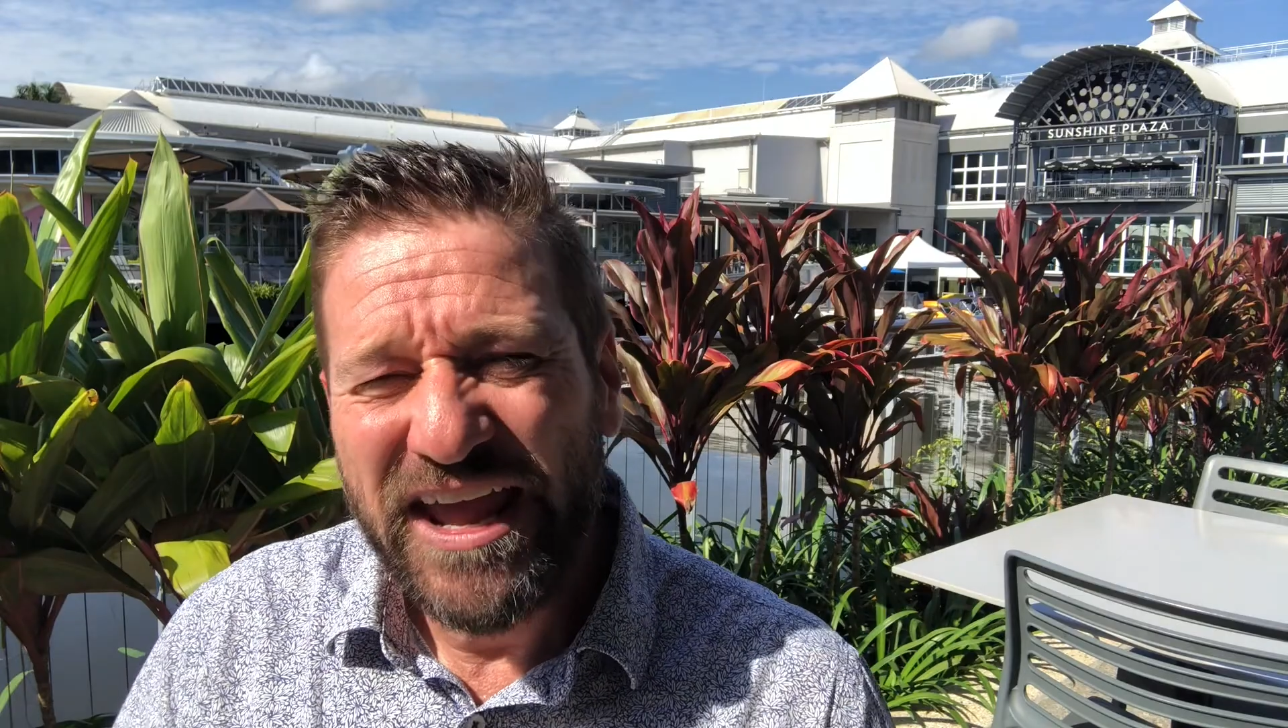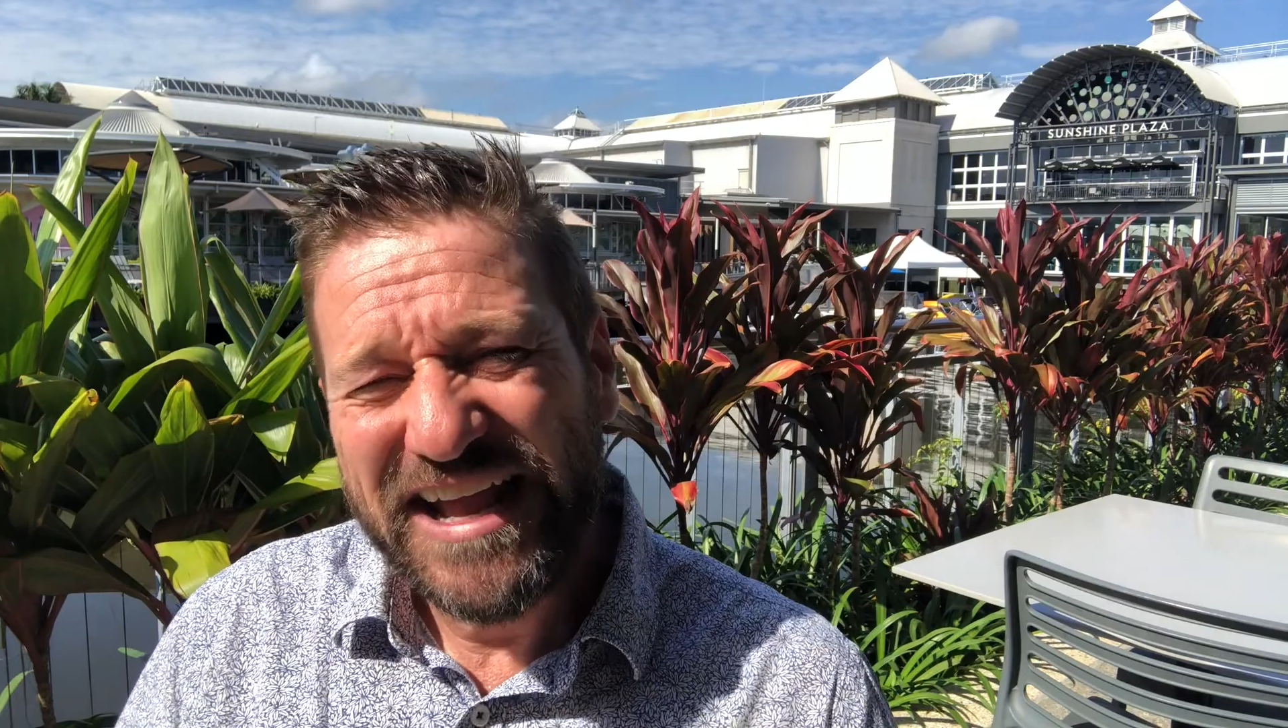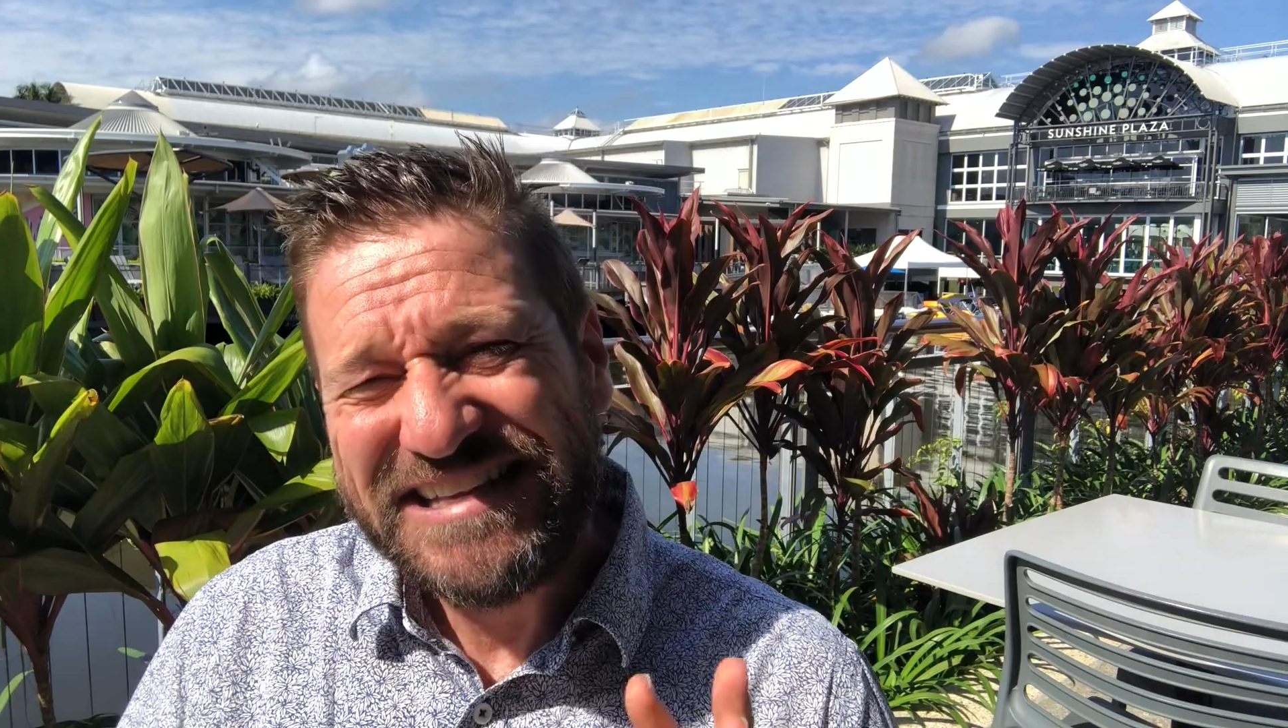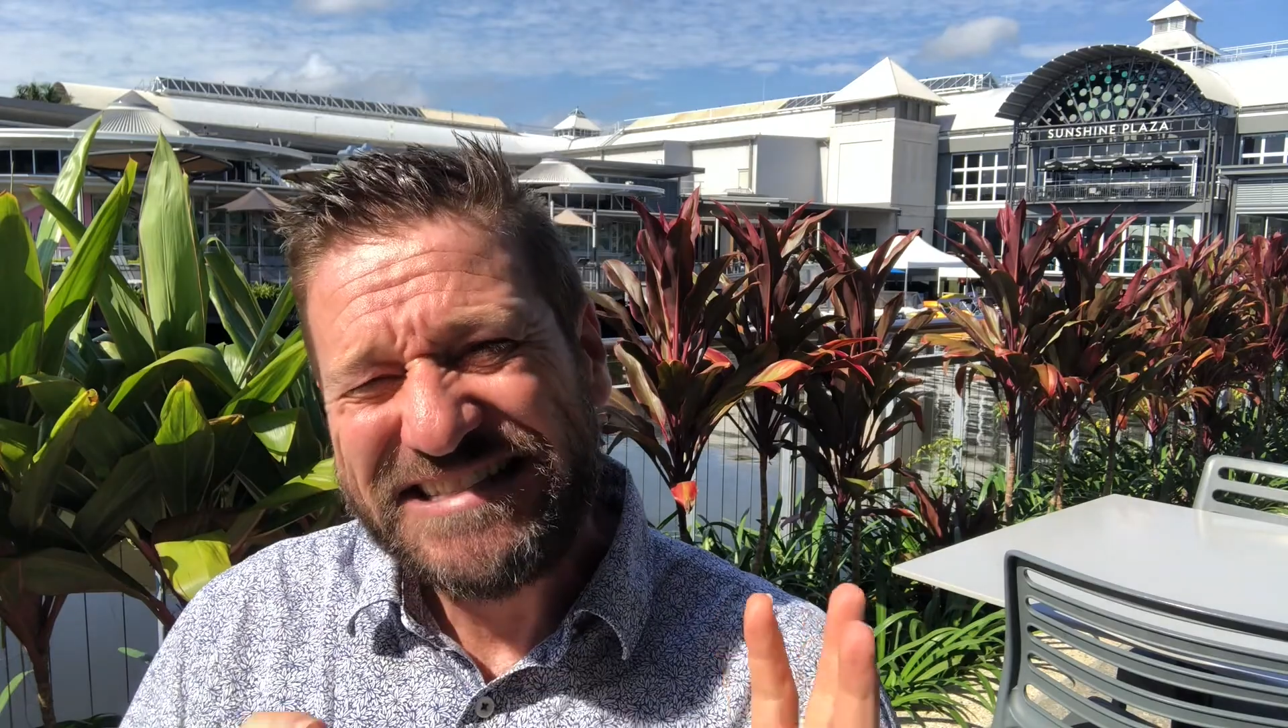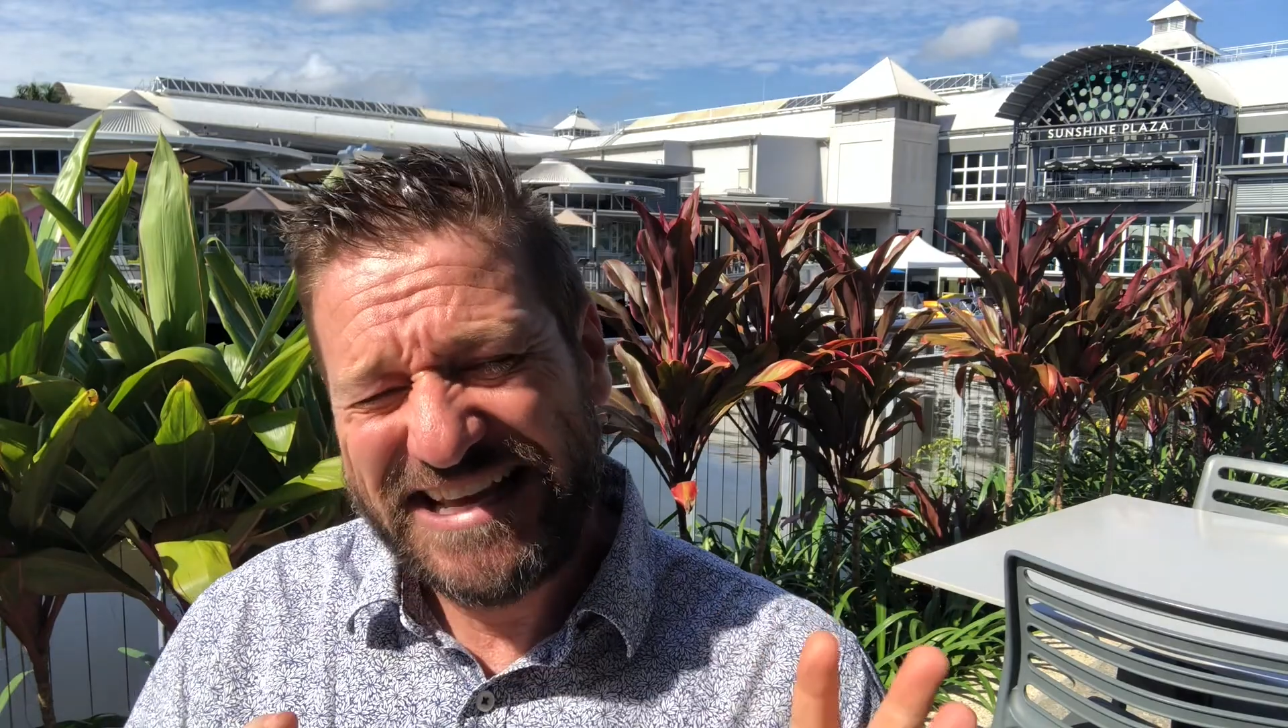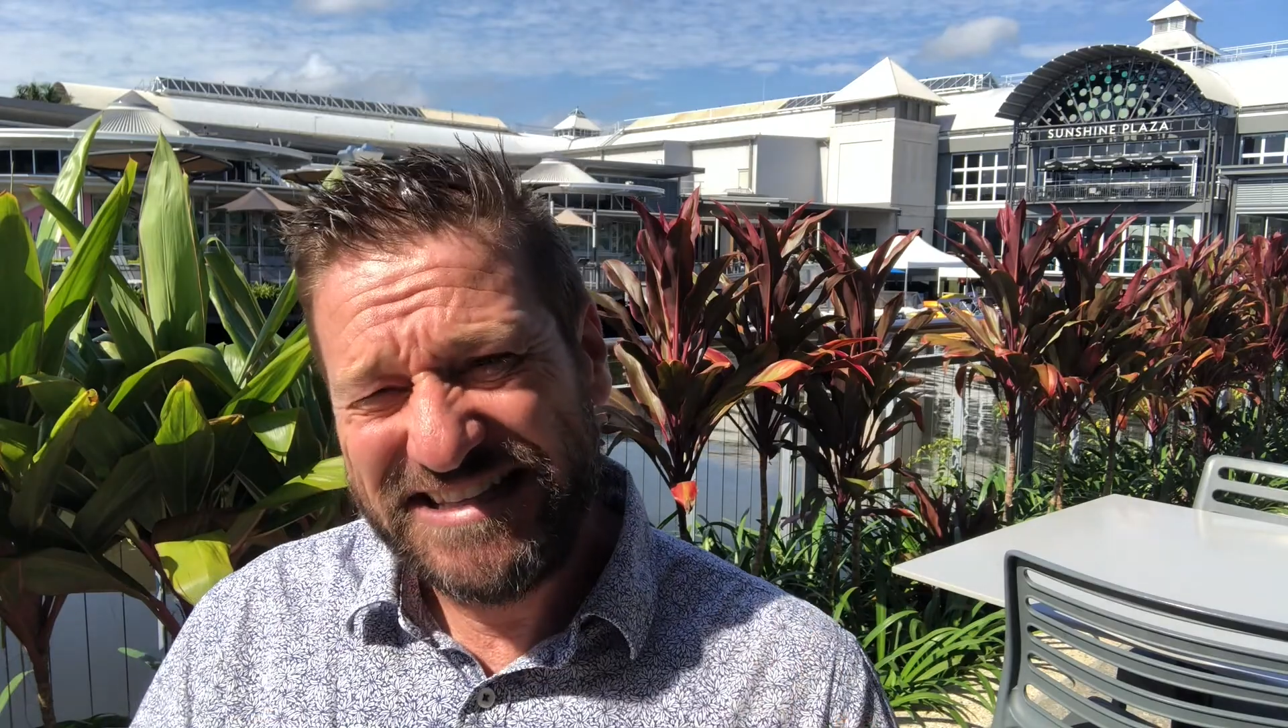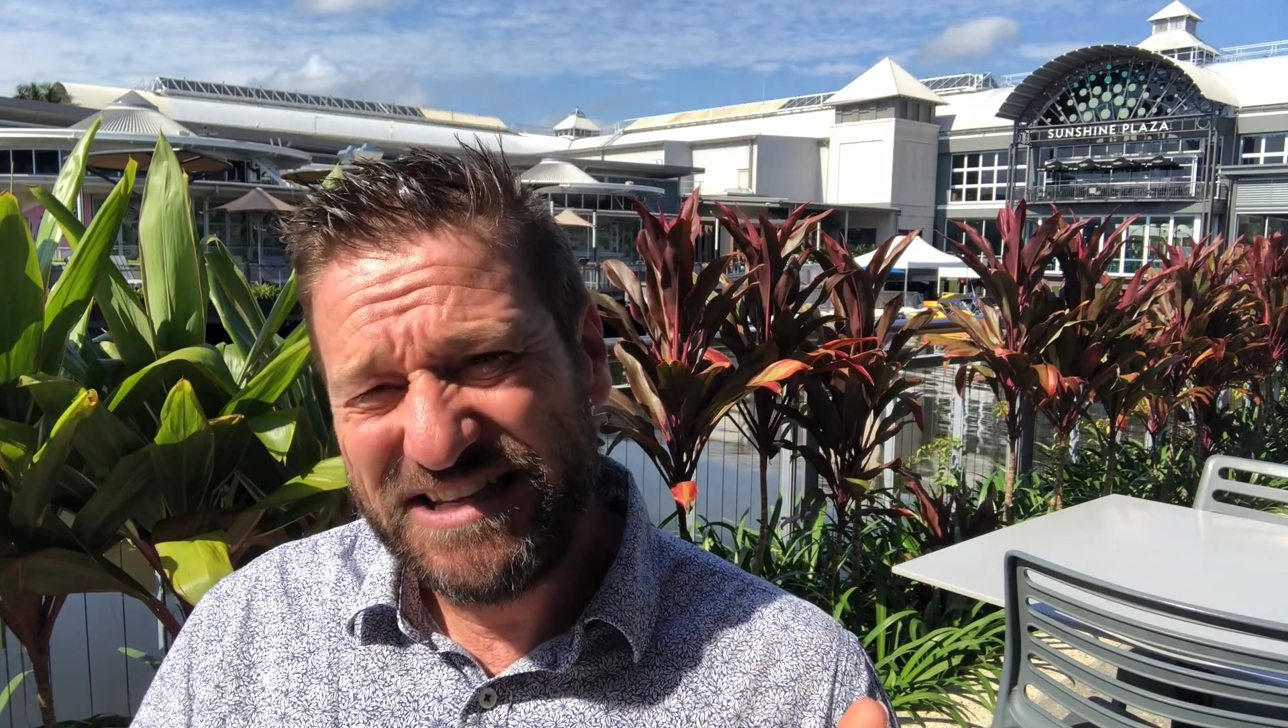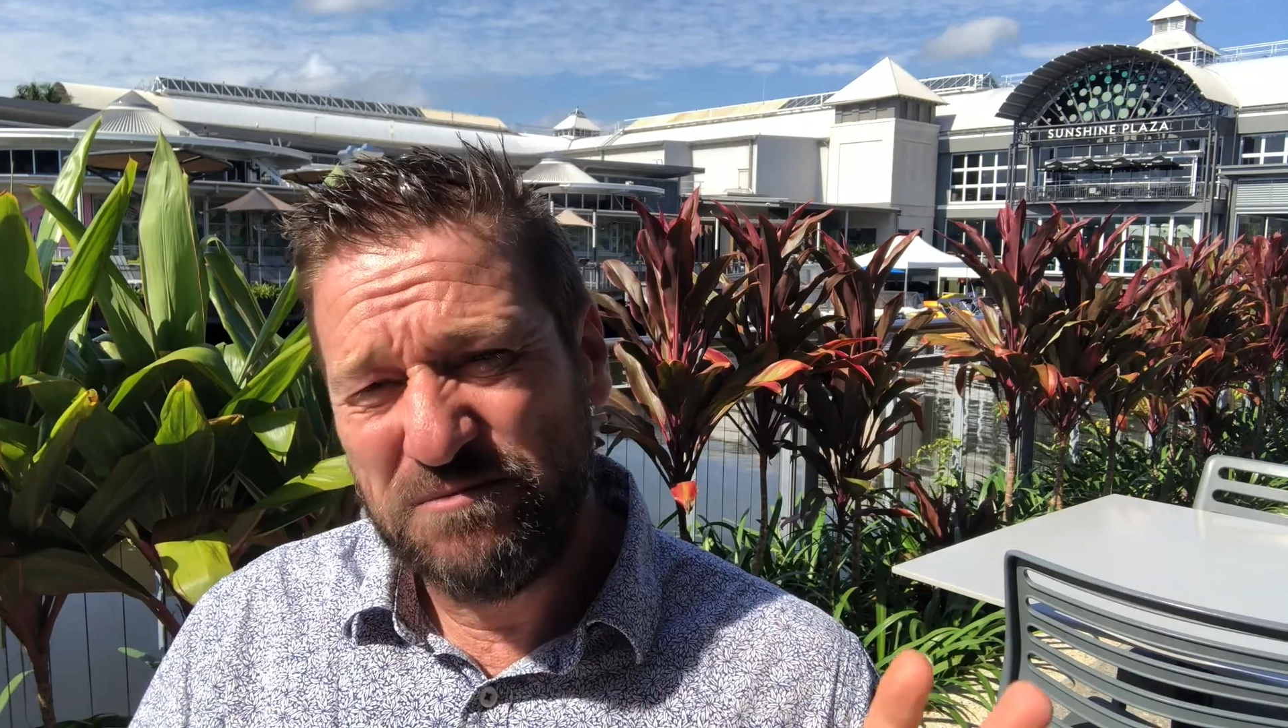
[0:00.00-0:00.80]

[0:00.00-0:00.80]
it sends a